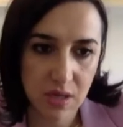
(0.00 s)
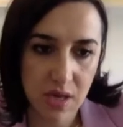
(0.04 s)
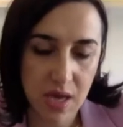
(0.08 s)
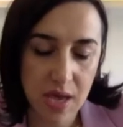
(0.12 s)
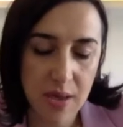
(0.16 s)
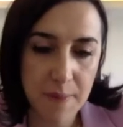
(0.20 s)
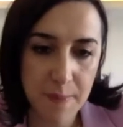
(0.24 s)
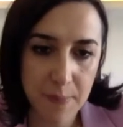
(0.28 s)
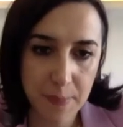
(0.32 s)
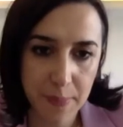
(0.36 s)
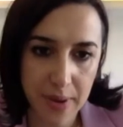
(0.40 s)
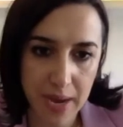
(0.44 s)

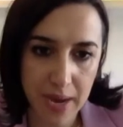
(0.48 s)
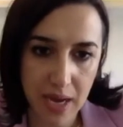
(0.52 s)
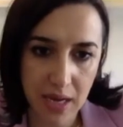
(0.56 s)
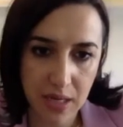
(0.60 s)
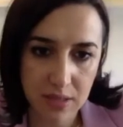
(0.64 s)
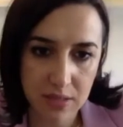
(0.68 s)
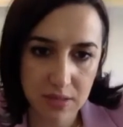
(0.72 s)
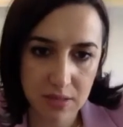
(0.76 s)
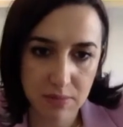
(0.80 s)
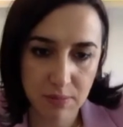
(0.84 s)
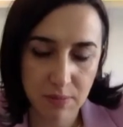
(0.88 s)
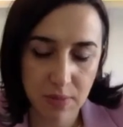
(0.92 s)

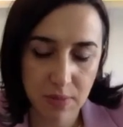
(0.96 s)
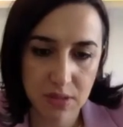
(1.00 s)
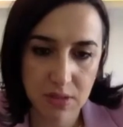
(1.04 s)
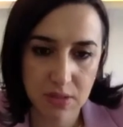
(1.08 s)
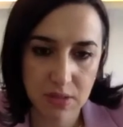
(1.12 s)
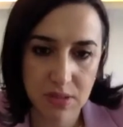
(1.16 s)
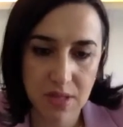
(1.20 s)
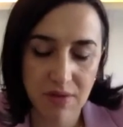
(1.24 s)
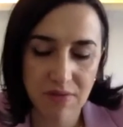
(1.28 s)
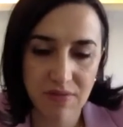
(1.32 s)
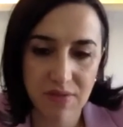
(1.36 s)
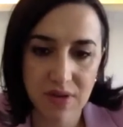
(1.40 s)
impact, but
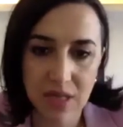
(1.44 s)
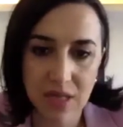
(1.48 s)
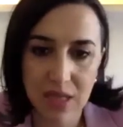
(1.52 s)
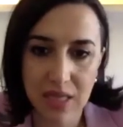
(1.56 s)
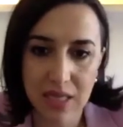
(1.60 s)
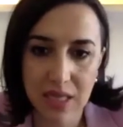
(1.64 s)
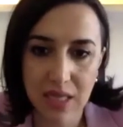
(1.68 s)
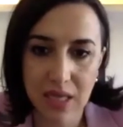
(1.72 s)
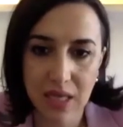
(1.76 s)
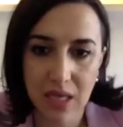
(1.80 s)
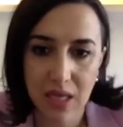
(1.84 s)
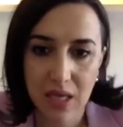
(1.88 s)

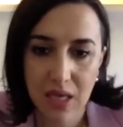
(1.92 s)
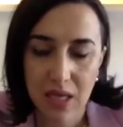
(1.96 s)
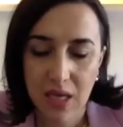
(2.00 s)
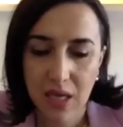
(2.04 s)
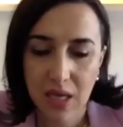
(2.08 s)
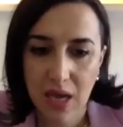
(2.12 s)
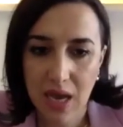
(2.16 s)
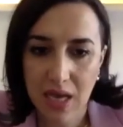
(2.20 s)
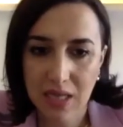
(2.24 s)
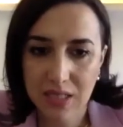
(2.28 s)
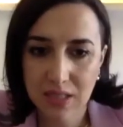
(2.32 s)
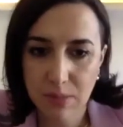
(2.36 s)
definitely
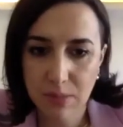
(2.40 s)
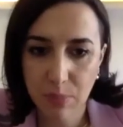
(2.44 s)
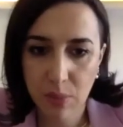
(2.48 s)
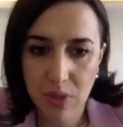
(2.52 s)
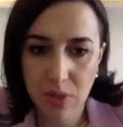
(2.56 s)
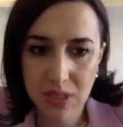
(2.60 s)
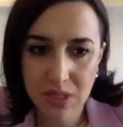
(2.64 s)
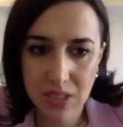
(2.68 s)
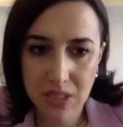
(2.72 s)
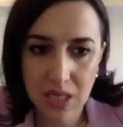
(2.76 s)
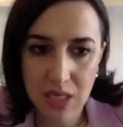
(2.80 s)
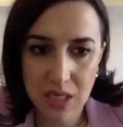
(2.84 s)
as a
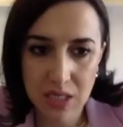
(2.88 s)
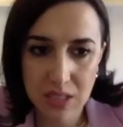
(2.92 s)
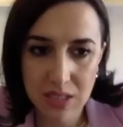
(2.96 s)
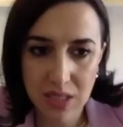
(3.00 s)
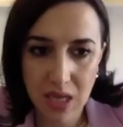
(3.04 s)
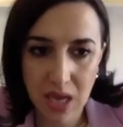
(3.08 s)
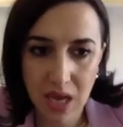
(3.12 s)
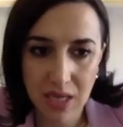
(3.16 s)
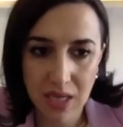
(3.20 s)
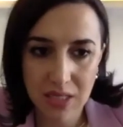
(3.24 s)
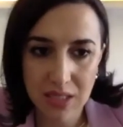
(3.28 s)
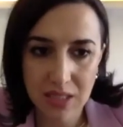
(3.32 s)
political
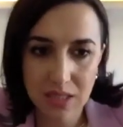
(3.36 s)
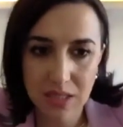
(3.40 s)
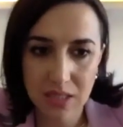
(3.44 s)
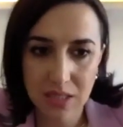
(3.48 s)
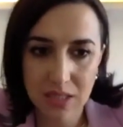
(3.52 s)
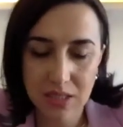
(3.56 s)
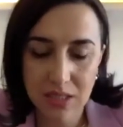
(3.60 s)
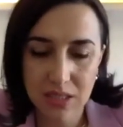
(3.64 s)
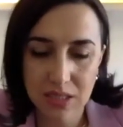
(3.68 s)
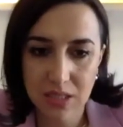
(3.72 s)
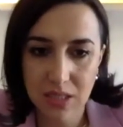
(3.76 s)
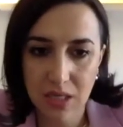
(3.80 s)

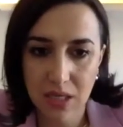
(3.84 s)
scientist,